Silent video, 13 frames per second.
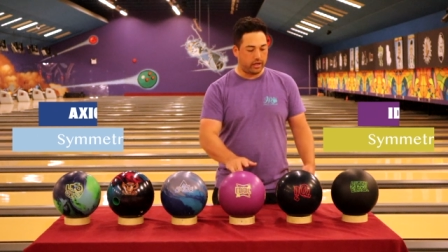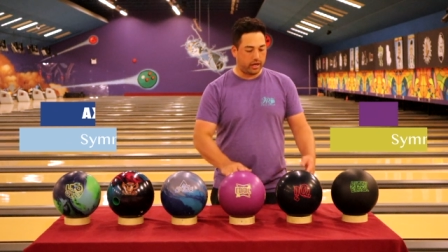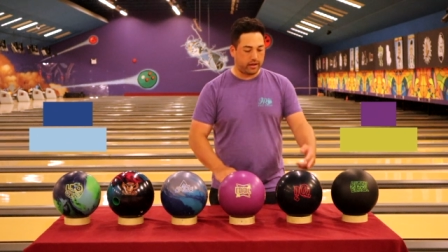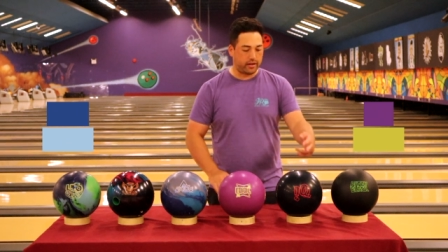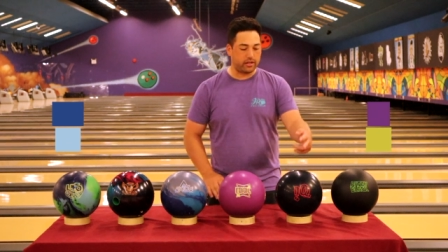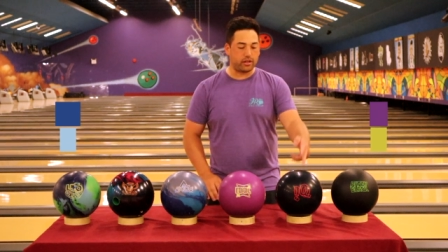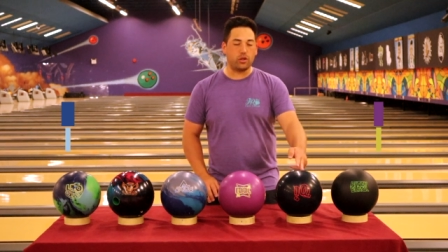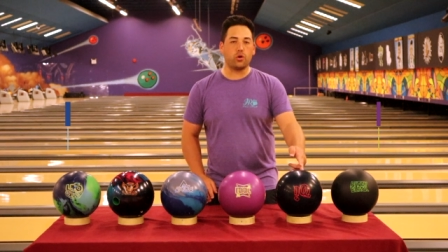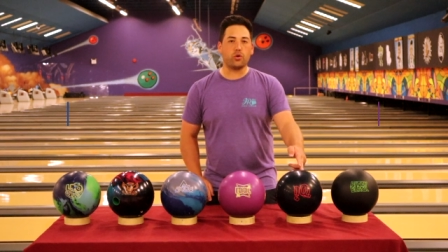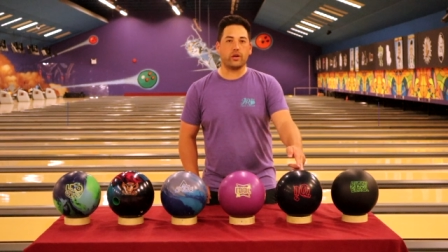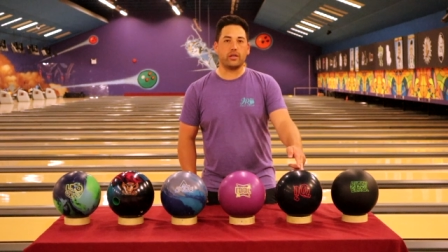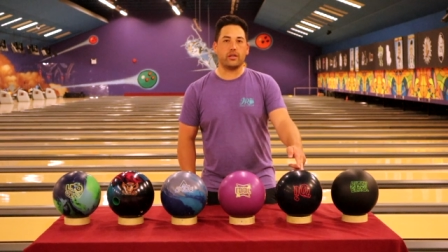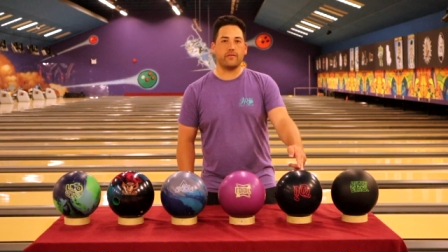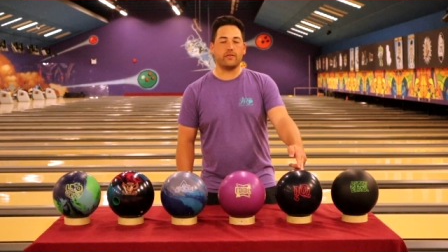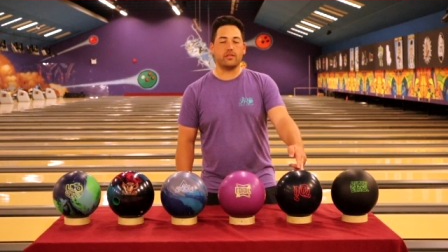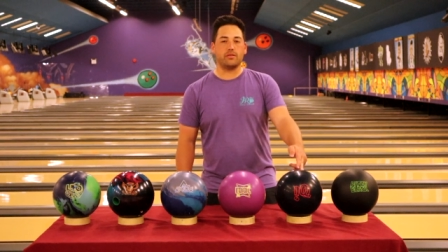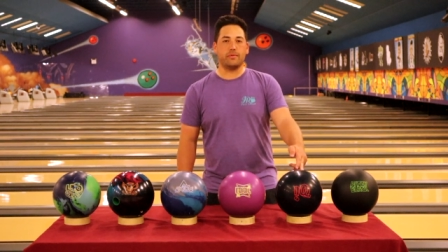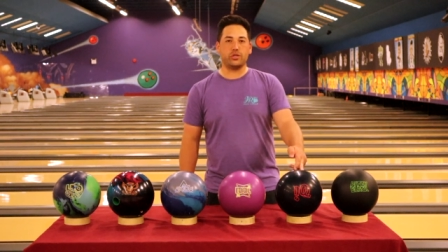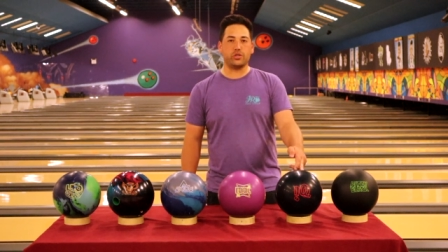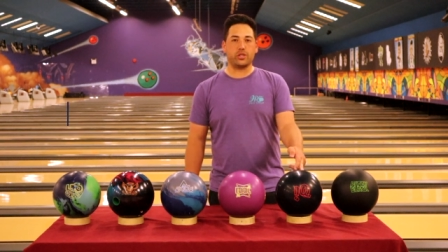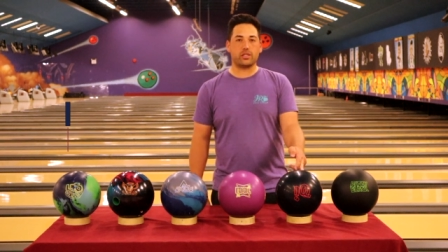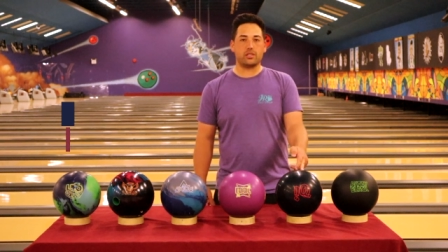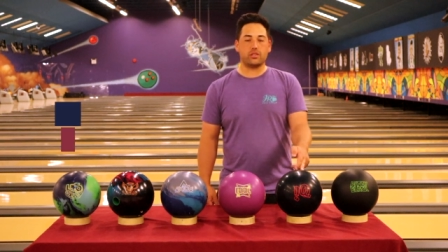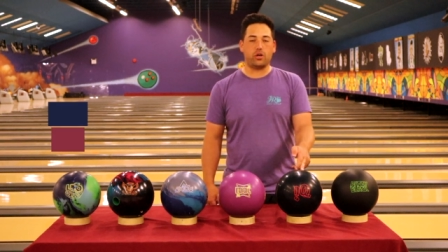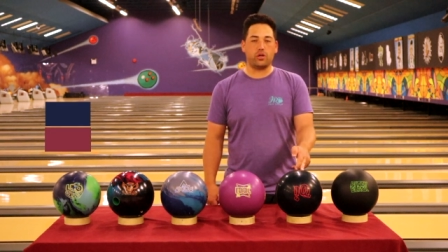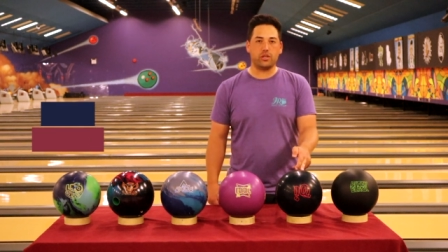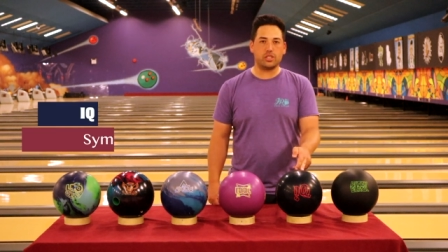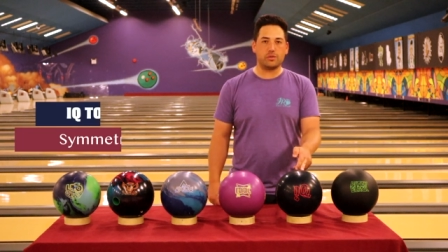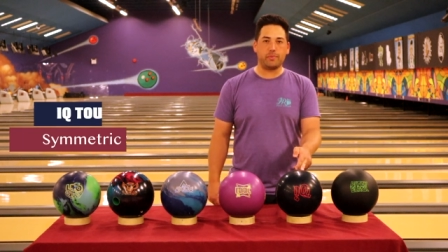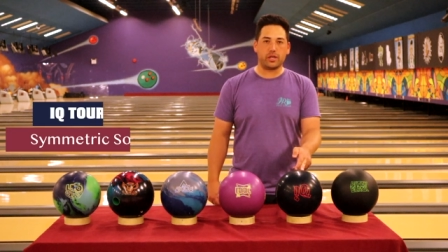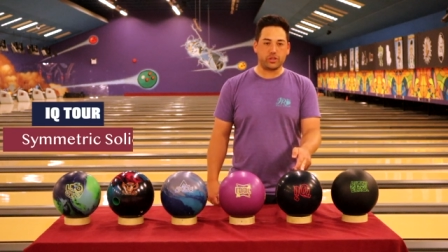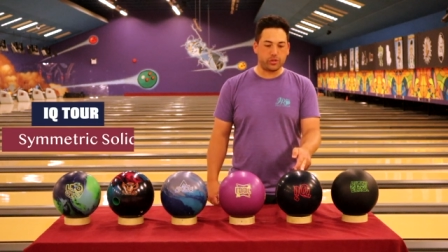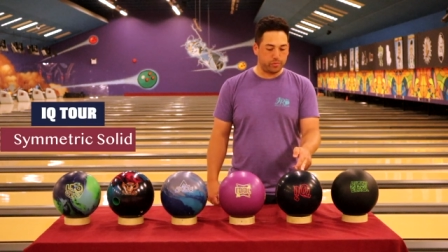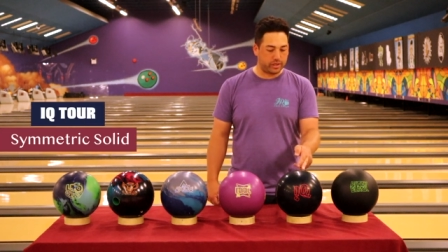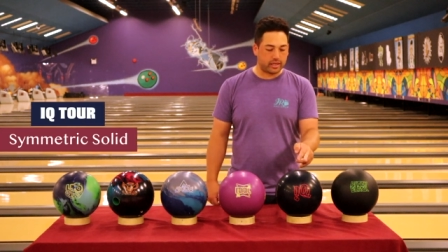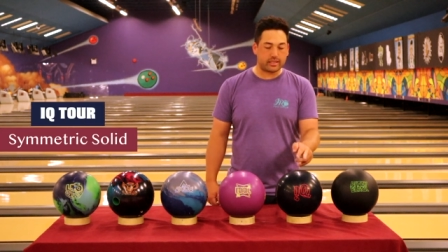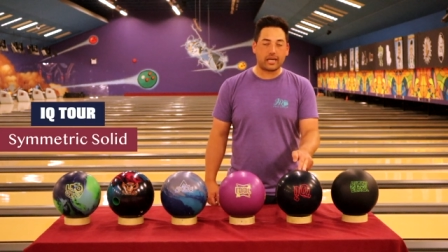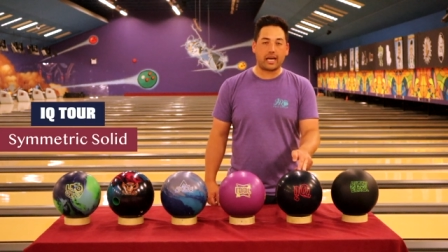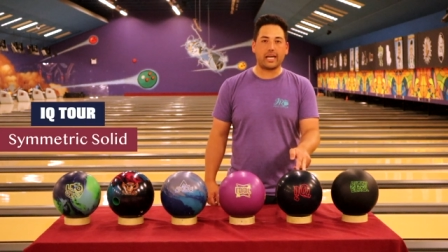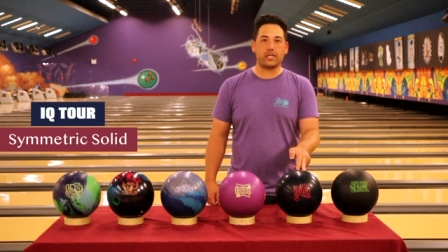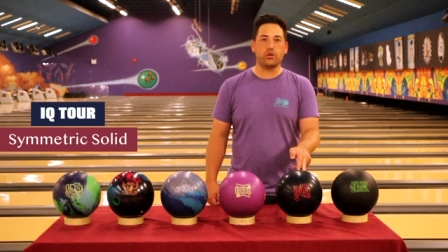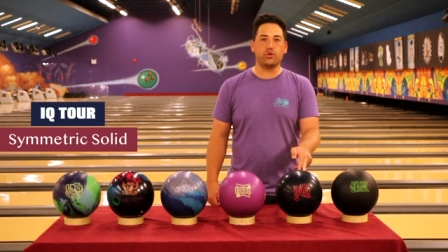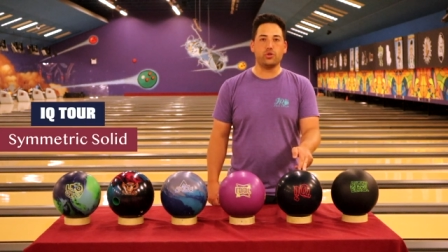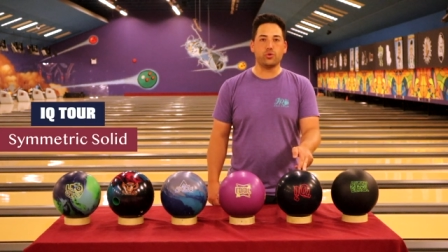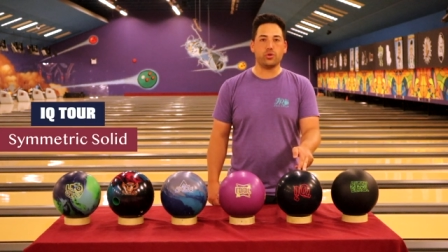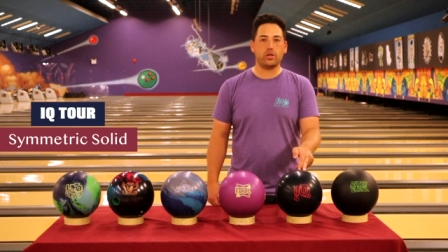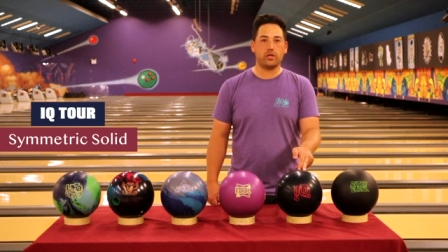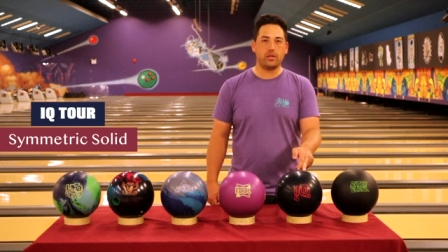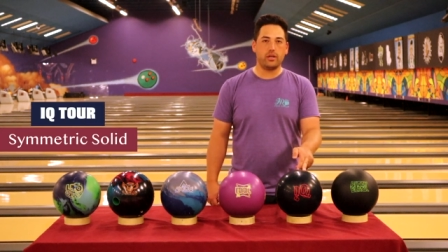And at the lower end of the symmetric solid spectrum, we have got the IQ Tour.